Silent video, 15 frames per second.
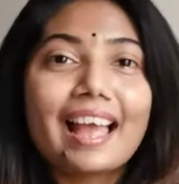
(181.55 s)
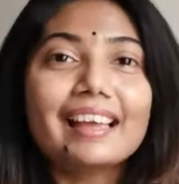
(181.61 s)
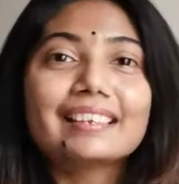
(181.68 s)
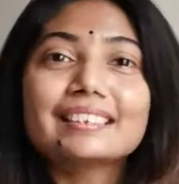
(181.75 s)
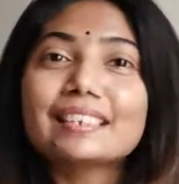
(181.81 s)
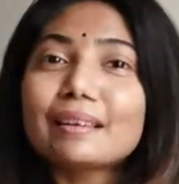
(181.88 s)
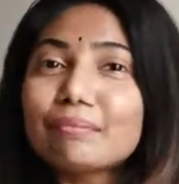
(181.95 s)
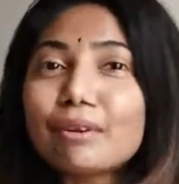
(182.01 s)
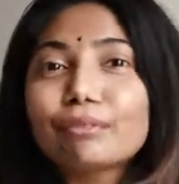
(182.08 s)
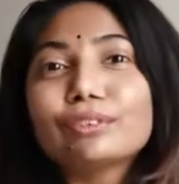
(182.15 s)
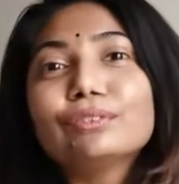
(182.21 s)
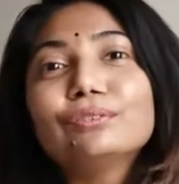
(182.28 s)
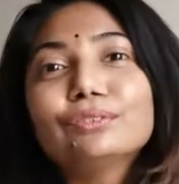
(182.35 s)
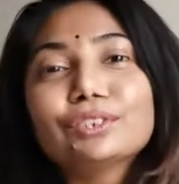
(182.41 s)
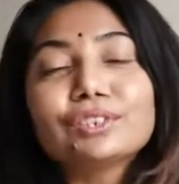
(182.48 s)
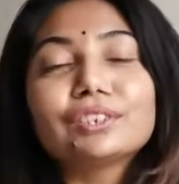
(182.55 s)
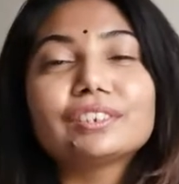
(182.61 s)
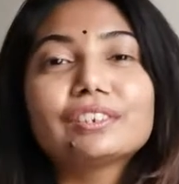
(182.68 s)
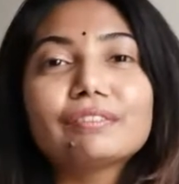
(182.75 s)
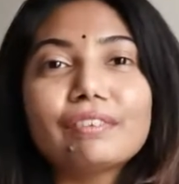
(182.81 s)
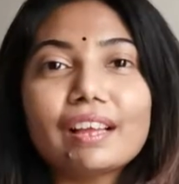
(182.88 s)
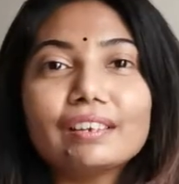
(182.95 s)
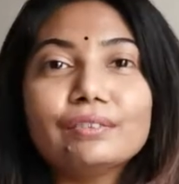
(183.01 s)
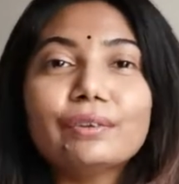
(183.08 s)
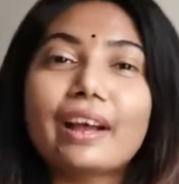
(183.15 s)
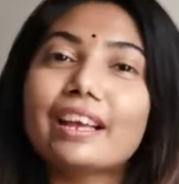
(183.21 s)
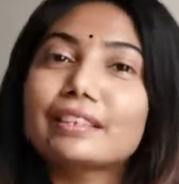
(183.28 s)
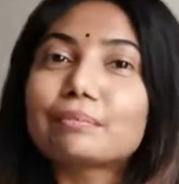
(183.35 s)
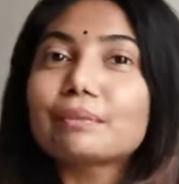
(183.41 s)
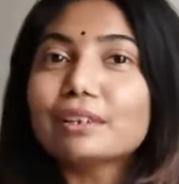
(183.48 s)
and some of the nutritional value
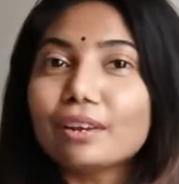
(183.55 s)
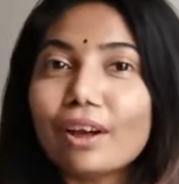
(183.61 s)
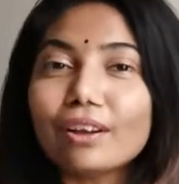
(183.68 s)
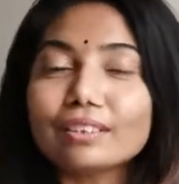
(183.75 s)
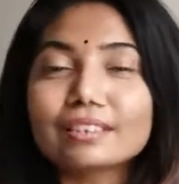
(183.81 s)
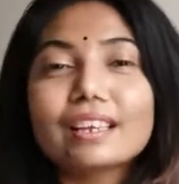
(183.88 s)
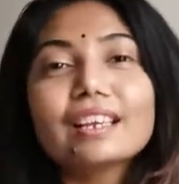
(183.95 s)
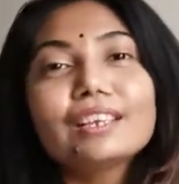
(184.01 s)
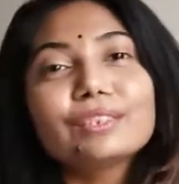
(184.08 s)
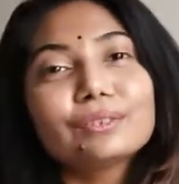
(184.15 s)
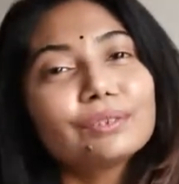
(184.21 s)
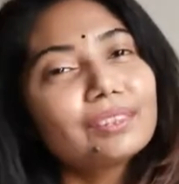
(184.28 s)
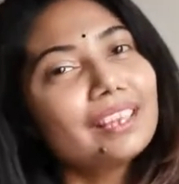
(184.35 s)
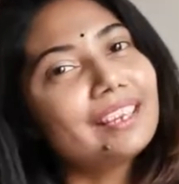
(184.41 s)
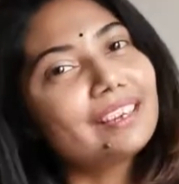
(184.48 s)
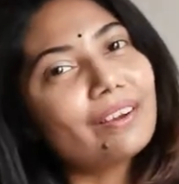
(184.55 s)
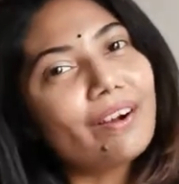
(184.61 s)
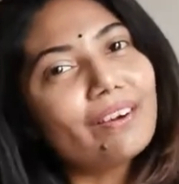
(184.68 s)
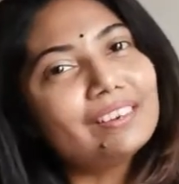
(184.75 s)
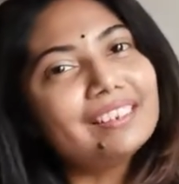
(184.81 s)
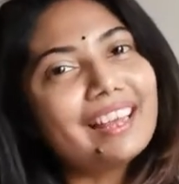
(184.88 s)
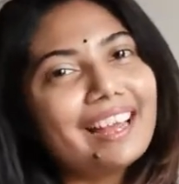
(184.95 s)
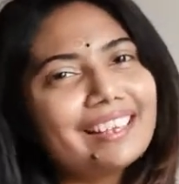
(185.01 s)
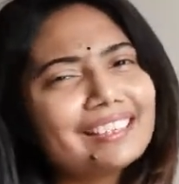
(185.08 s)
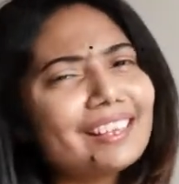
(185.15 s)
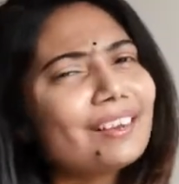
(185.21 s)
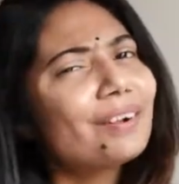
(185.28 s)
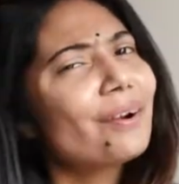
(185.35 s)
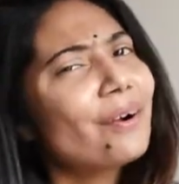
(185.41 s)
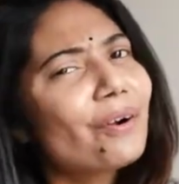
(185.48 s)
has been lost, so they call it as
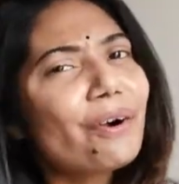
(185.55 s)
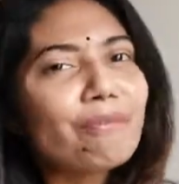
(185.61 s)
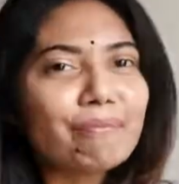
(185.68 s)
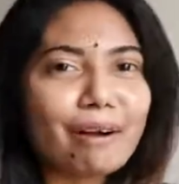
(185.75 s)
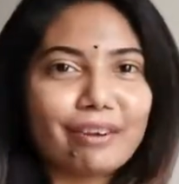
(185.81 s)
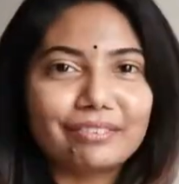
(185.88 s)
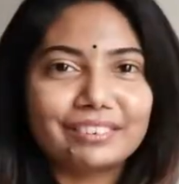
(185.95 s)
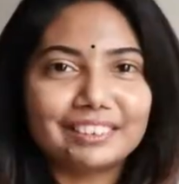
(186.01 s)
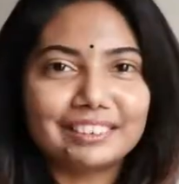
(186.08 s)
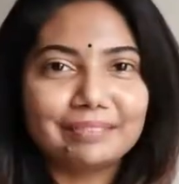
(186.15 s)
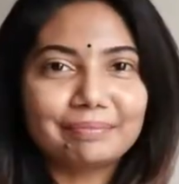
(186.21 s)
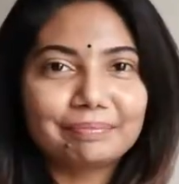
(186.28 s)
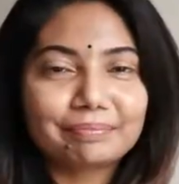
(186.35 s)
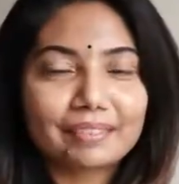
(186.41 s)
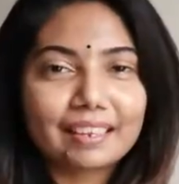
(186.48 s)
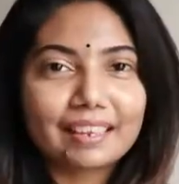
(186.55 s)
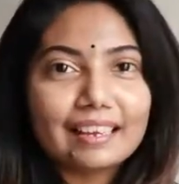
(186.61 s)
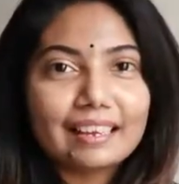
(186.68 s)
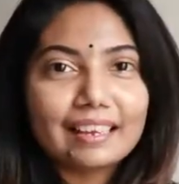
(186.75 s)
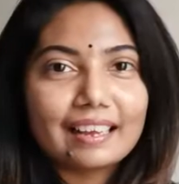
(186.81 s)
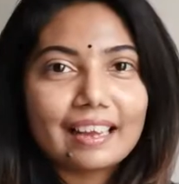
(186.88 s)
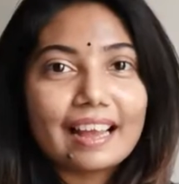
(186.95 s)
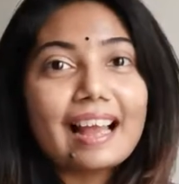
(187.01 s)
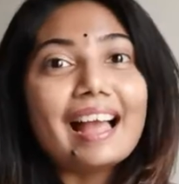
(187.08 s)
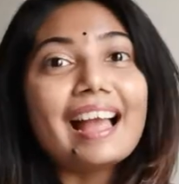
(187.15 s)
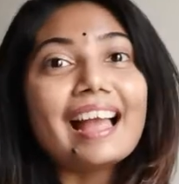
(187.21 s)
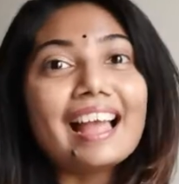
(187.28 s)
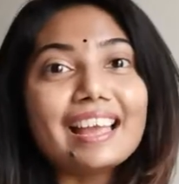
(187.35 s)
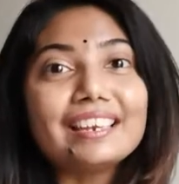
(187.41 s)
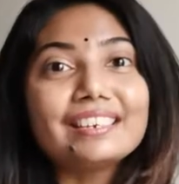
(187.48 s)
a cocoa powder.
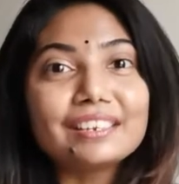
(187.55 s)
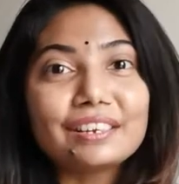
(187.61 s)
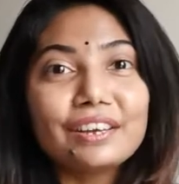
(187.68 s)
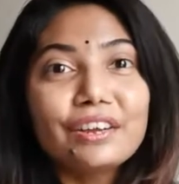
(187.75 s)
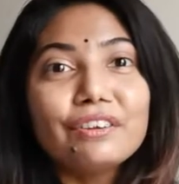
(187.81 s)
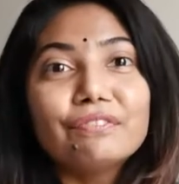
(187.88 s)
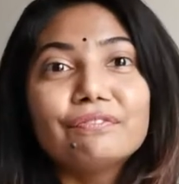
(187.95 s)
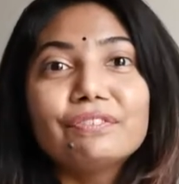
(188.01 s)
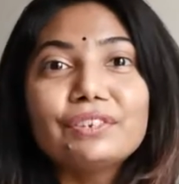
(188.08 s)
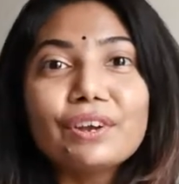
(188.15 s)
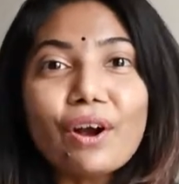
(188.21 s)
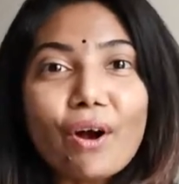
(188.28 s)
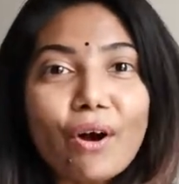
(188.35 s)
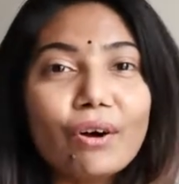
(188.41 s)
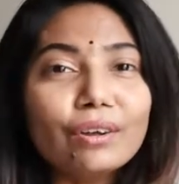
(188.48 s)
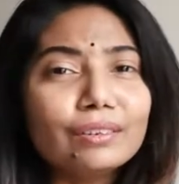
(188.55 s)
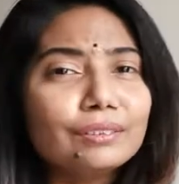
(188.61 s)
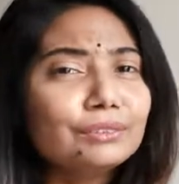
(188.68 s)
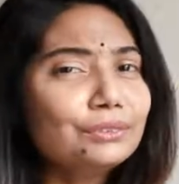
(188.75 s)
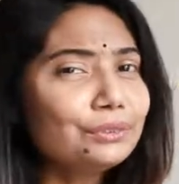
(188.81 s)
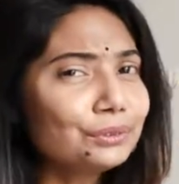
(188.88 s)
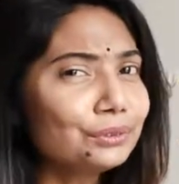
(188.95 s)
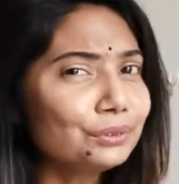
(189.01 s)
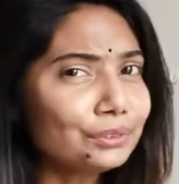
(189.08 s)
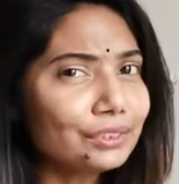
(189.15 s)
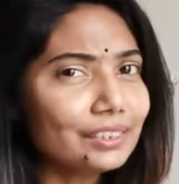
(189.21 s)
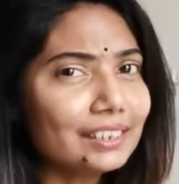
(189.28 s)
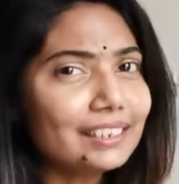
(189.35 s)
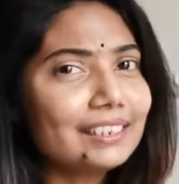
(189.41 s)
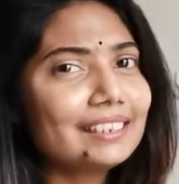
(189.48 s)
And we all
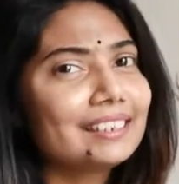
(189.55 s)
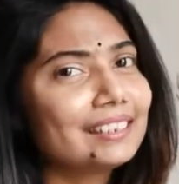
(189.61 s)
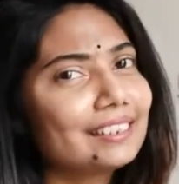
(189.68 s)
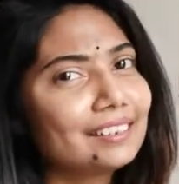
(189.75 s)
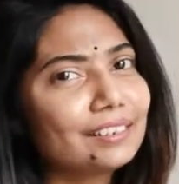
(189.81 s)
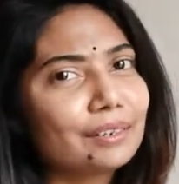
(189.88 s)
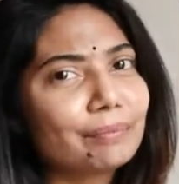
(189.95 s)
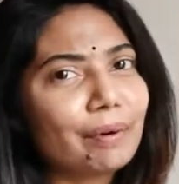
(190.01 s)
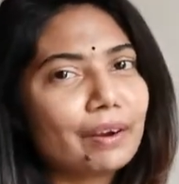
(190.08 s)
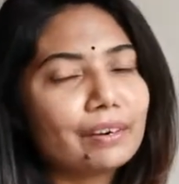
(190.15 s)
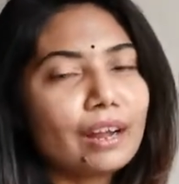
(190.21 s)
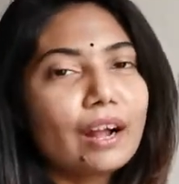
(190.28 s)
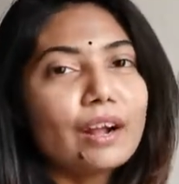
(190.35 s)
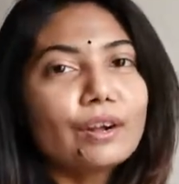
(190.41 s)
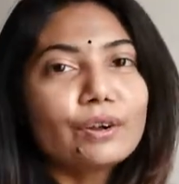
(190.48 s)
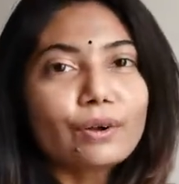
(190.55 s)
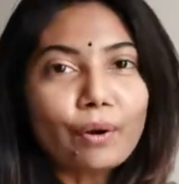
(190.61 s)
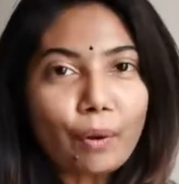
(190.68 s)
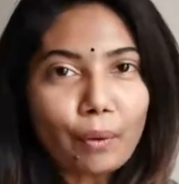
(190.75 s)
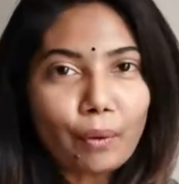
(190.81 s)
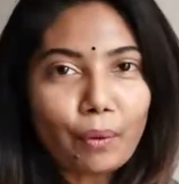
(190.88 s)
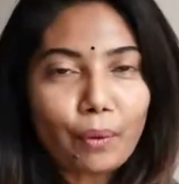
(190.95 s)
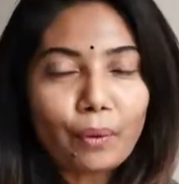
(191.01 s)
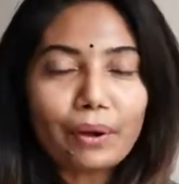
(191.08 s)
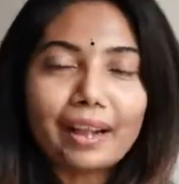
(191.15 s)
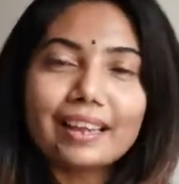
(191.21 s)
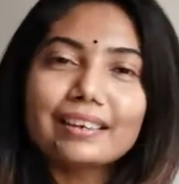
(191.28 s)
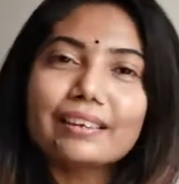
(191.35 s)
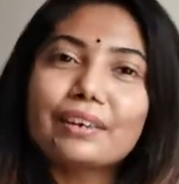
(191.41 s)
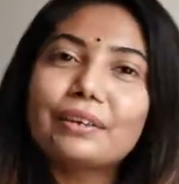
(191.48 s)
usually hear about cocoa
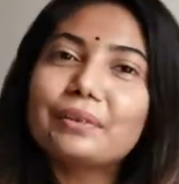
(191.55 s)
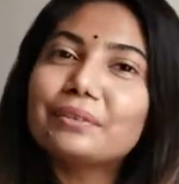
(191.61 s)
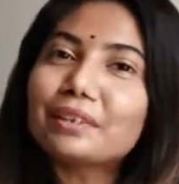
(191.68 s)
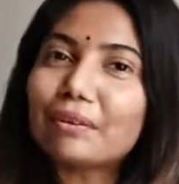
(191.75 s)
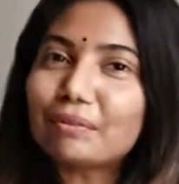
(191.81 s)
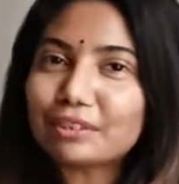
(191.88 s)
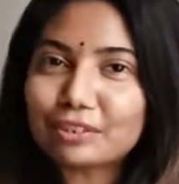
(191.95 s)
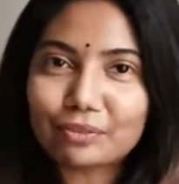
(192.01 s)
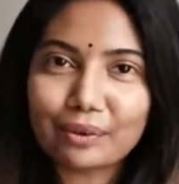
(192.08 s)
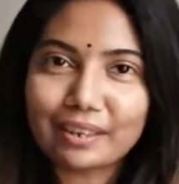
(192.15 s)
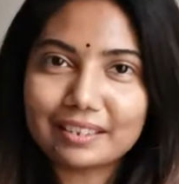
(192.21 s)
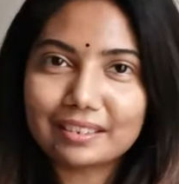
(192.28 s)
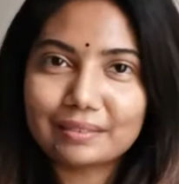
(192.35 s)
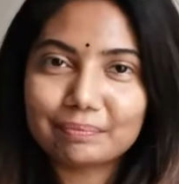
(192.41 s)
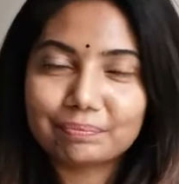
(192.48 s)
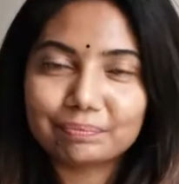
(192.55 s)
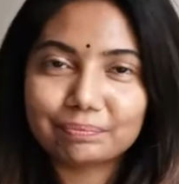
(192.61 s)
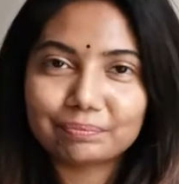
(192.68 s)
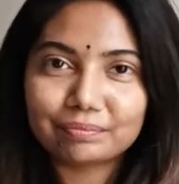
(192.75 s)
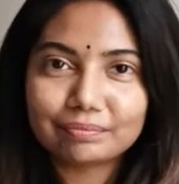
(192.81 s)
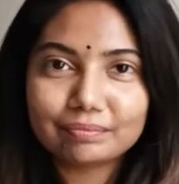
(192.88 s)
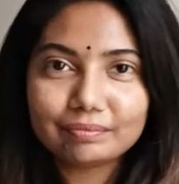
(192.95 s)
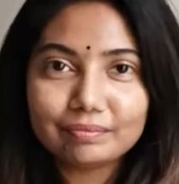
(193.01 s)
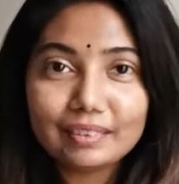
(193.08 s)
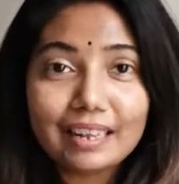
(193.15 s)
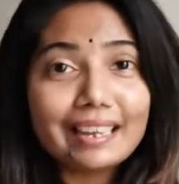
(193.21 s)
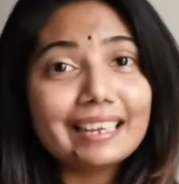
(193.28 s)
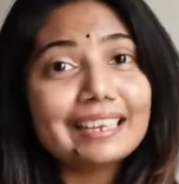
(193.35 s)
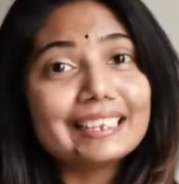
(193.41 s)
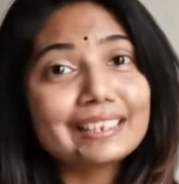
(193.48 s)
can reduce our stress.
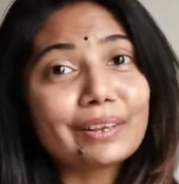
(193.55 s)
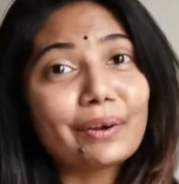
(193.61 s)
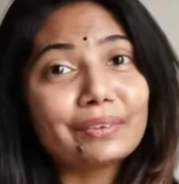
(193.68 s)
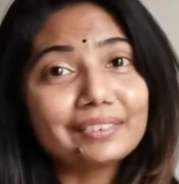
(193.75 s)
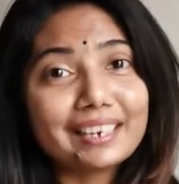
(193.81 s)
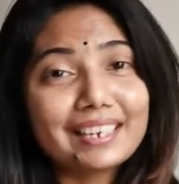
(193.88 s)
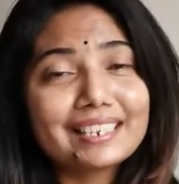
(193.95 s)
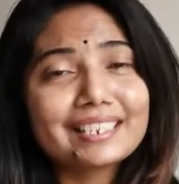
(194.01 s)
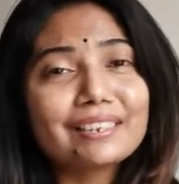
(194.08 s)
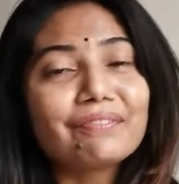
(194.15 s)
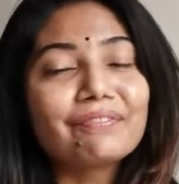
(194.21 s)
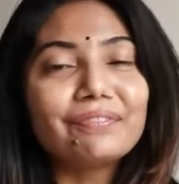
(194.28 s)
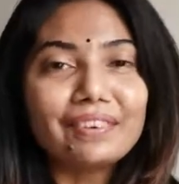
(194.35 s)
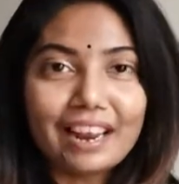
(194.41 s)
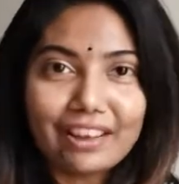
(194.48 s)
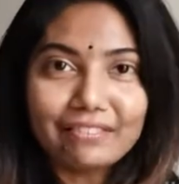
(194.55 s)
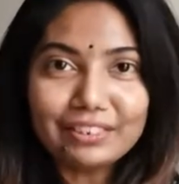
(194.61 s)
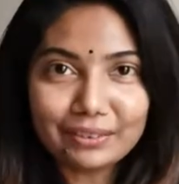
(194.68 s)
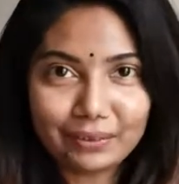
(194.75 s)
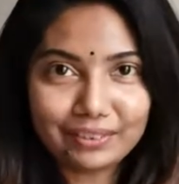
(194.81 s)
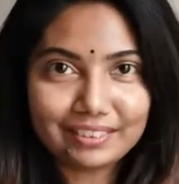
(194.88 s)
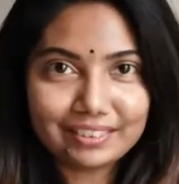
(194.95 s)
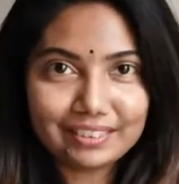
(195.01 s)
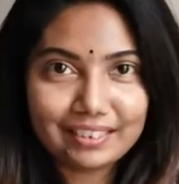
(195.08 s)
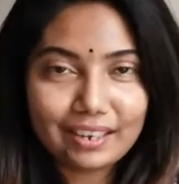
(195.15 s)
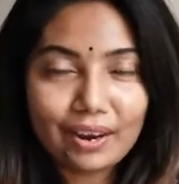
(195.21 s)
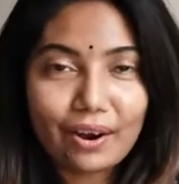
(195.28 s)
It contains some flavonoids,